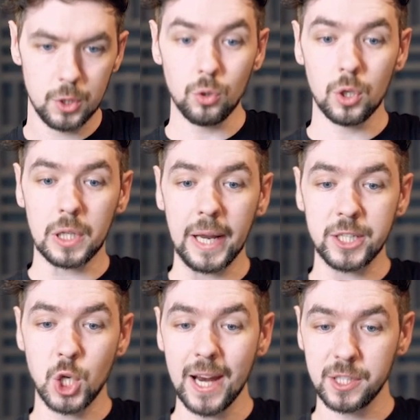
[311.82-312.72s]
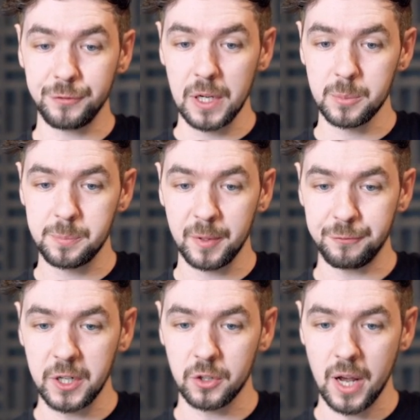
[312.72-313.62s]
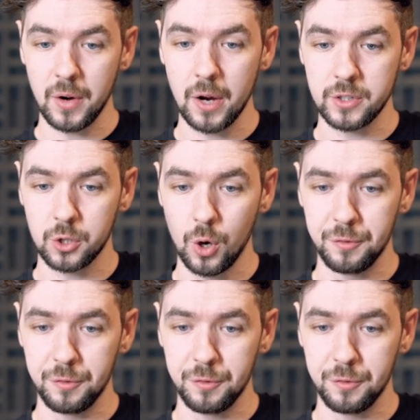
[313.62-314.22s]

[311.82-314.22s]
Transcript: You look like JacksFilms, but figured out how to grow